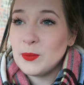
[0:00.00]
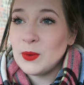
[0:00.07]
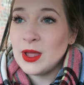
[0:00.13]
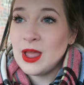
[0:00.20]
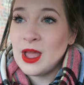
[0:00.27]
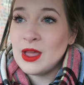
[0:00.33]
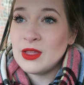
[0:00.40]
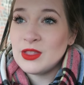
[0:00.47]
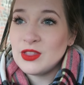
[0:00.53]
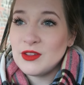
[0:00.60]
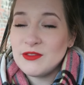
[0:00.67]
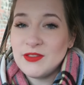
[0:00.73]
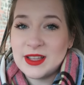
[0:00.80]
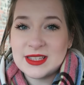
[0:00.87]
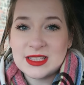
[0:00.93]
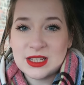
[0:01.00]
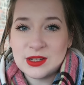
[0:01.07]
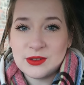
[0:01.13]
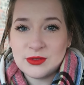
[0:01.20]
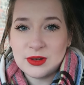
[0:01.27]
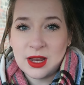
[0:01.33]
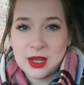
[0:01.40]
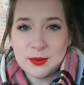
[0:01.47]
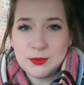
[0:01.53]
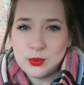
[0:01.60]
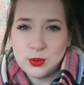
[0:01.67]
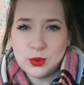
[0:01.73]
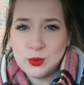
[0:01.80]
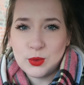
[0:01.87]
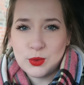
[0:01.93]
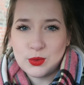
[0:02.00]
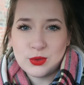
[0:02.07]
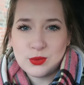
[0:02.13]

with festive like bauble